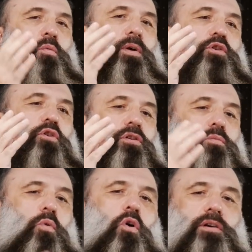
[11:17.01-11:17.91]
where you could
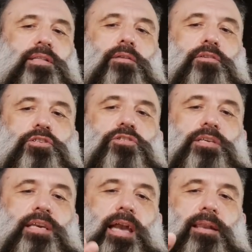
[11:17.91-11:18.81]
walk down the
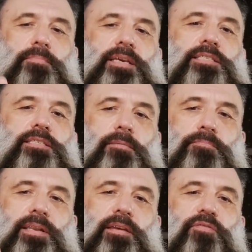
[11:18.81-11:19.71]
street and meet
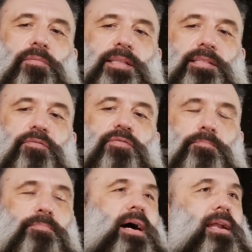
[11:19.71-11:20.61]
somebody from a
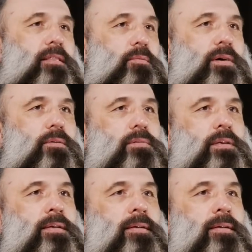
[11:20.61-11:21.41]
different part of the world.